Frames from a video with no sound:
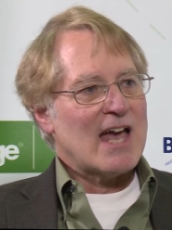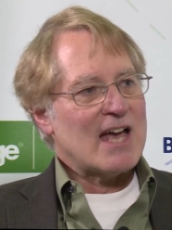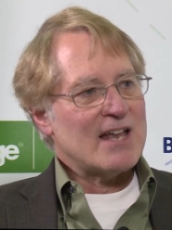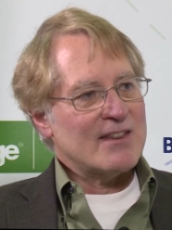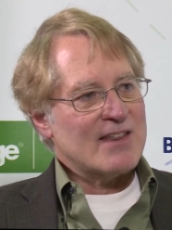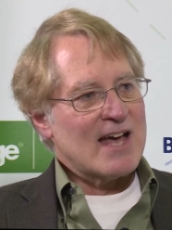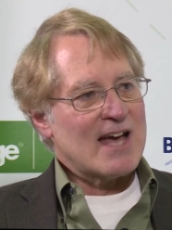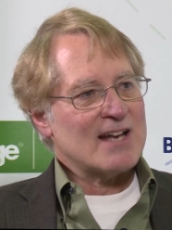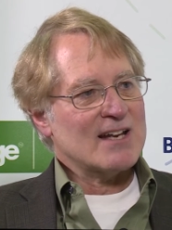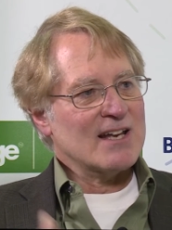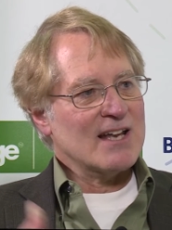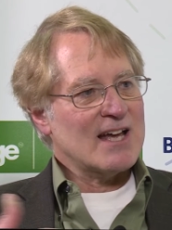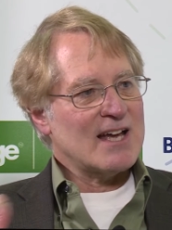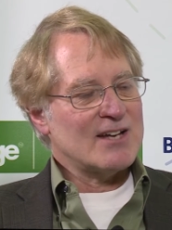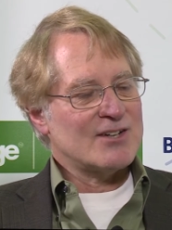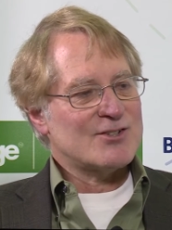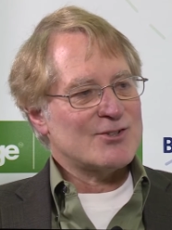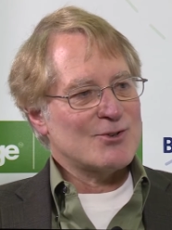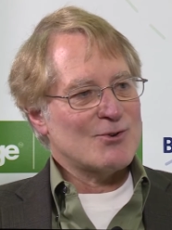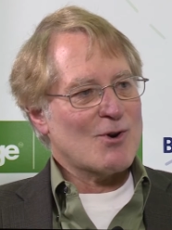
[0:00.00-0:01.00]
And that
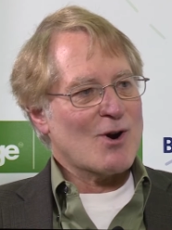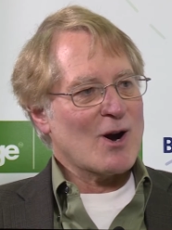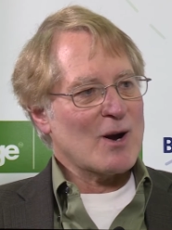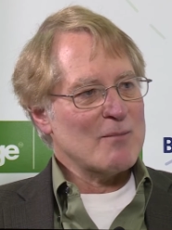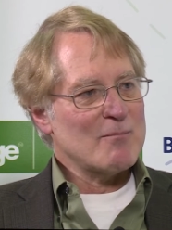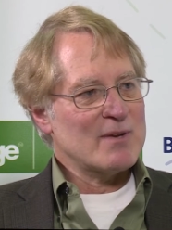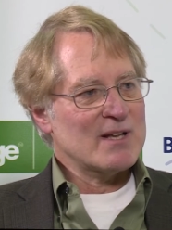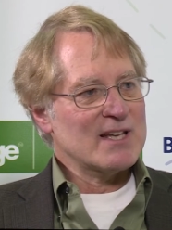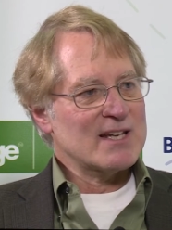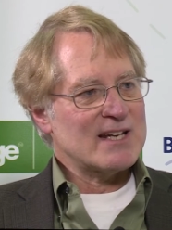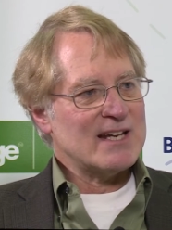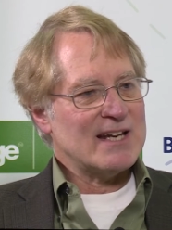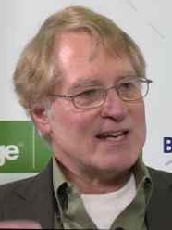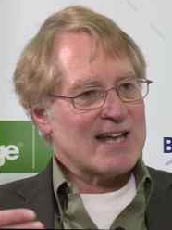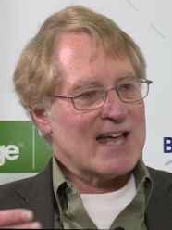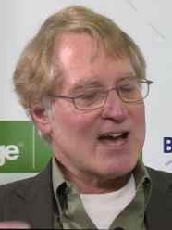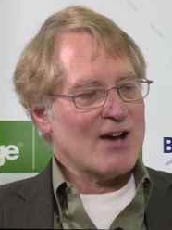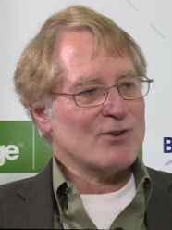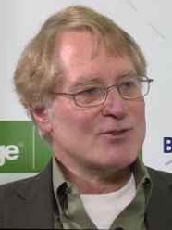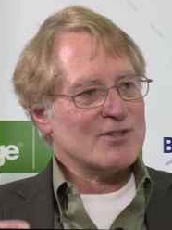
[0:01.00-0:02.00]
led to our ability
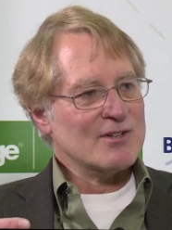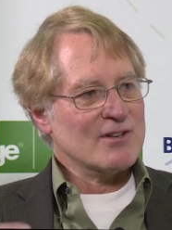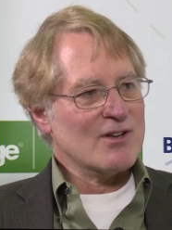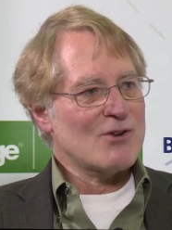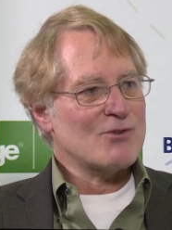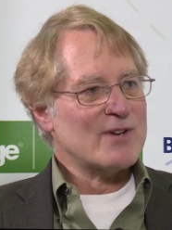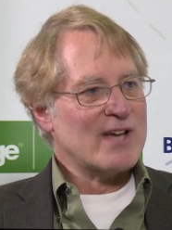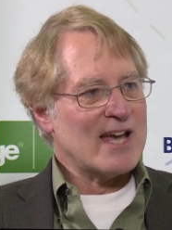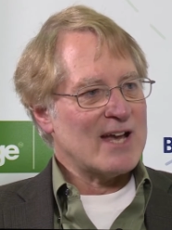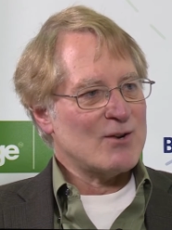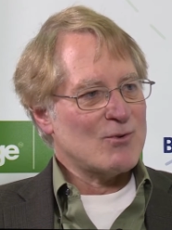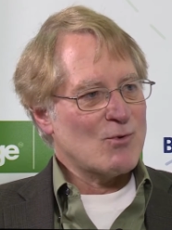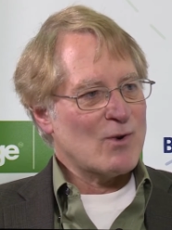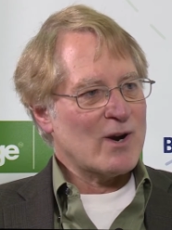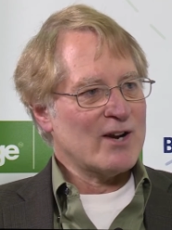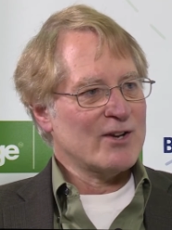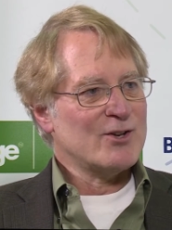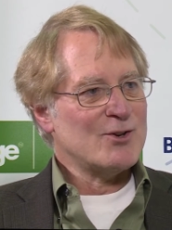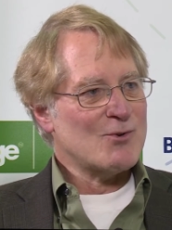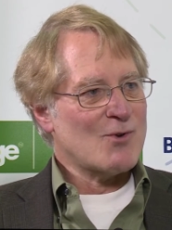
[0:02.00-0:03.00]
now to locate
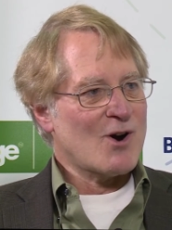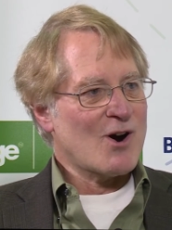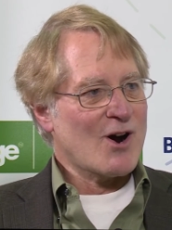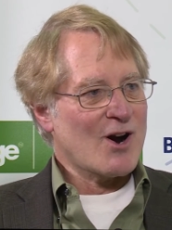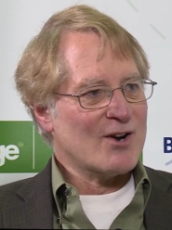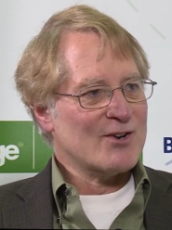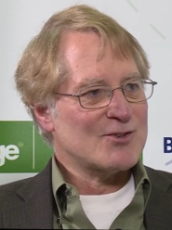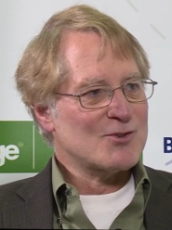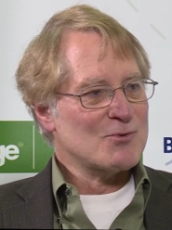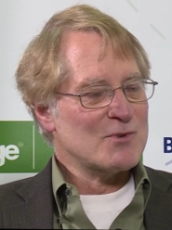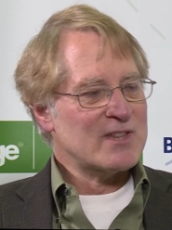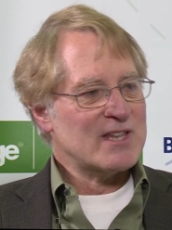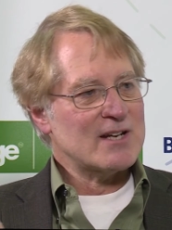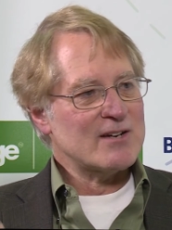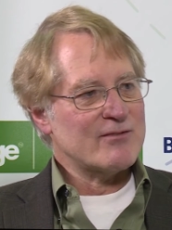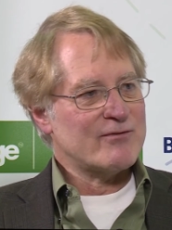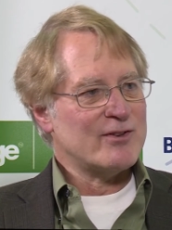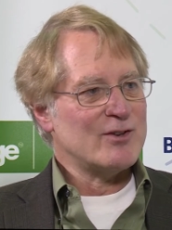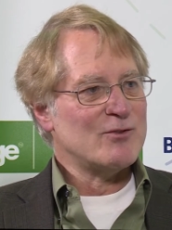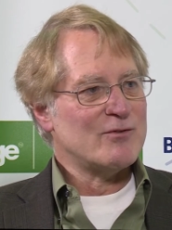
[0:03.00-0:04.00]
where you are to within
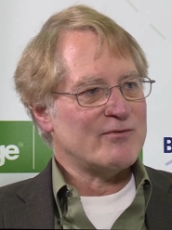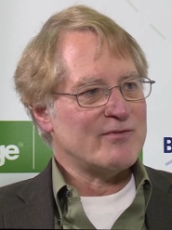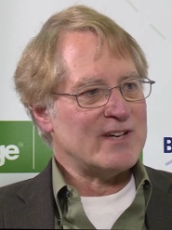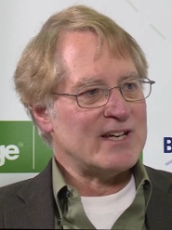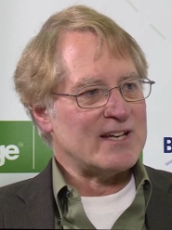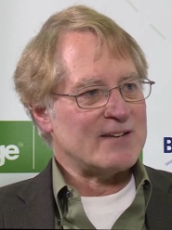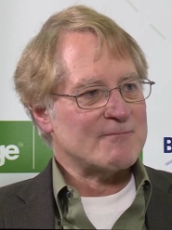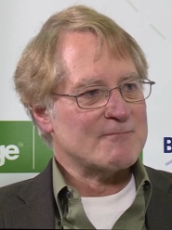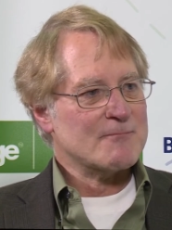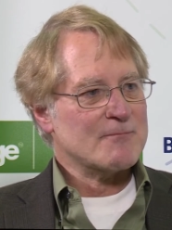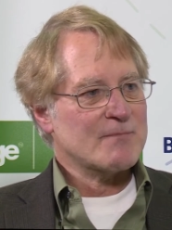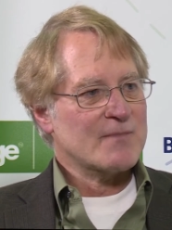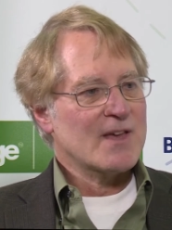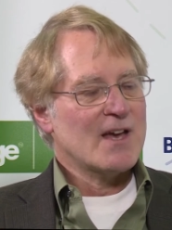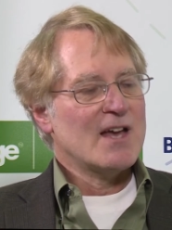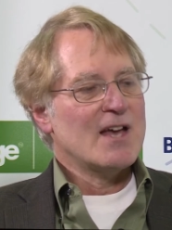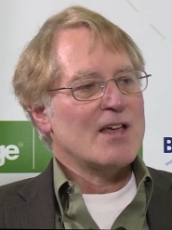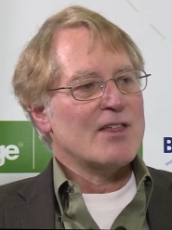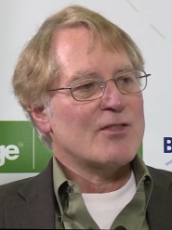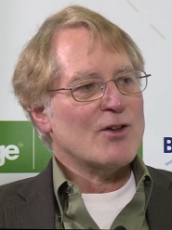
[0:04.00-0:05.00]
a few feet.
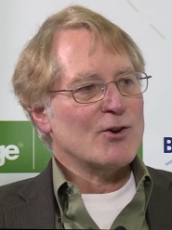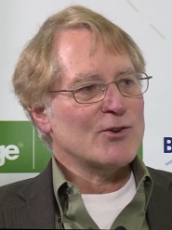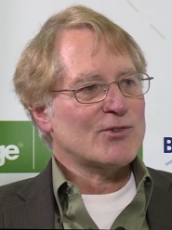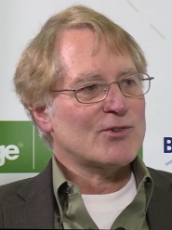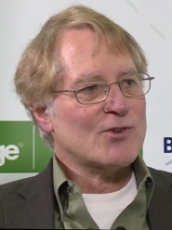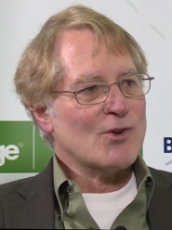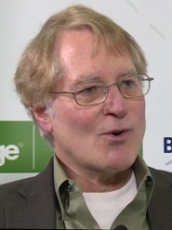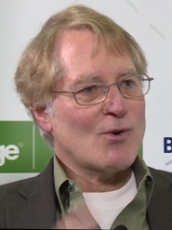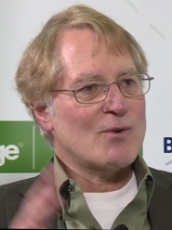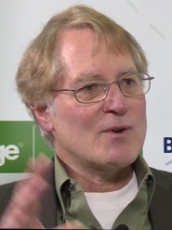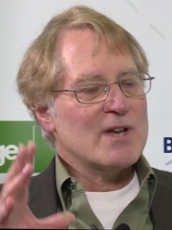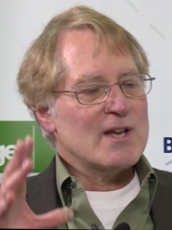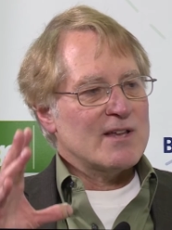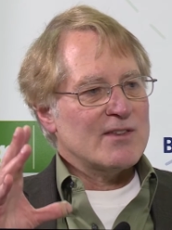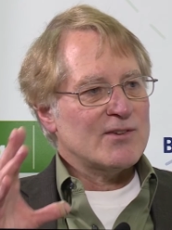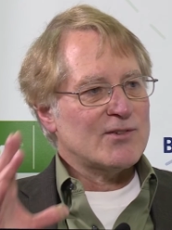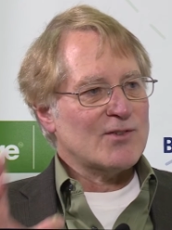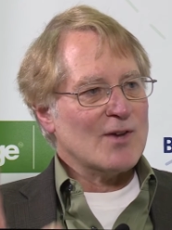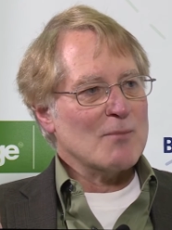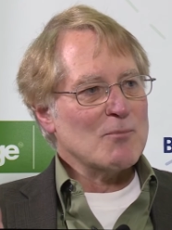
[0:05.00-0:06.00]
Those, so
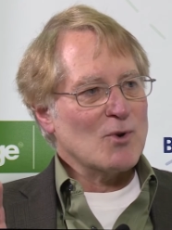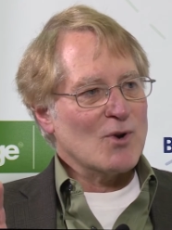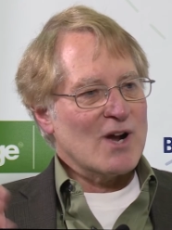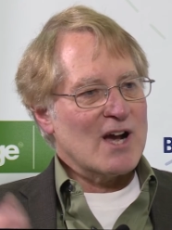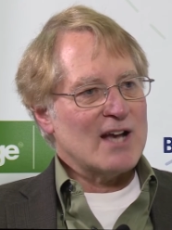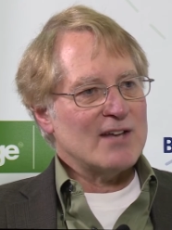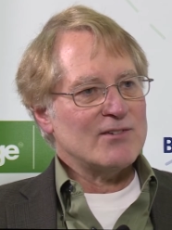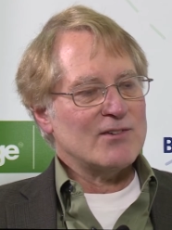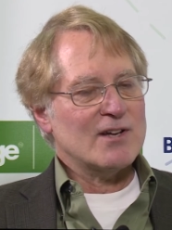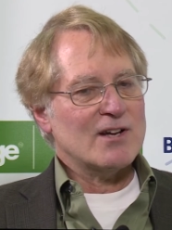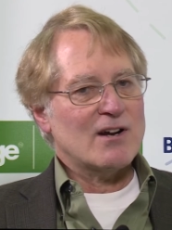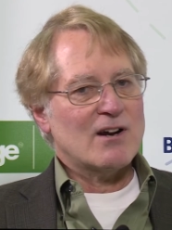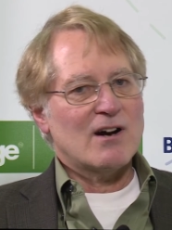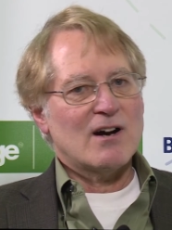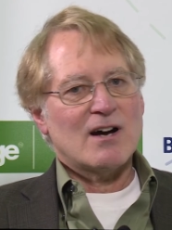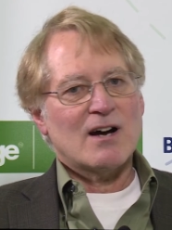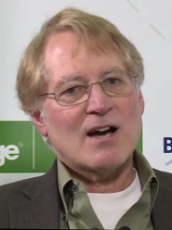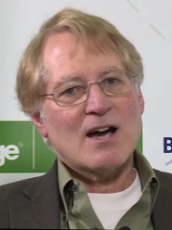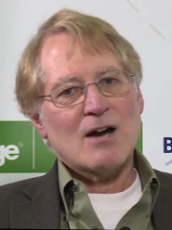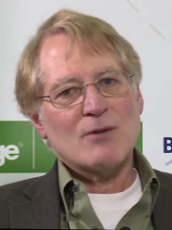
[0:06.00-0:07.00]
summarizing,
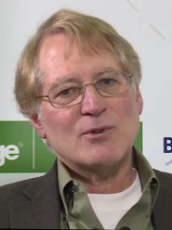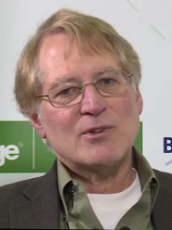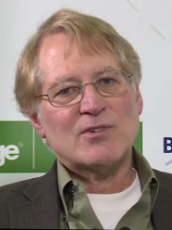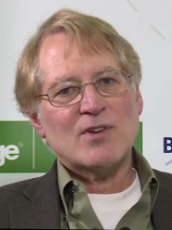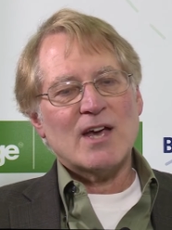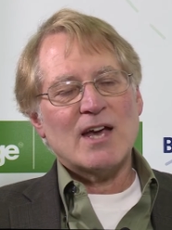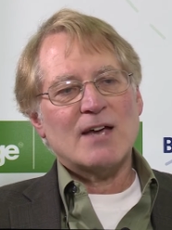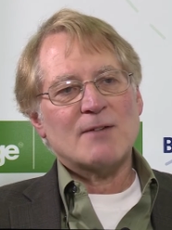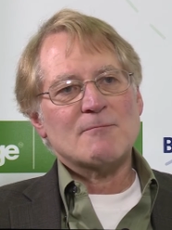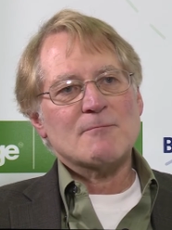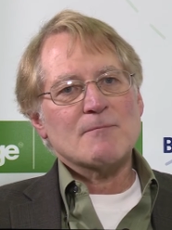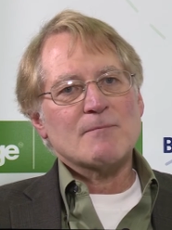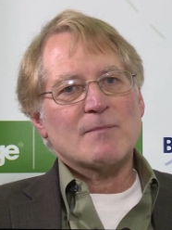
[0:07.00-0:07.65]
I would say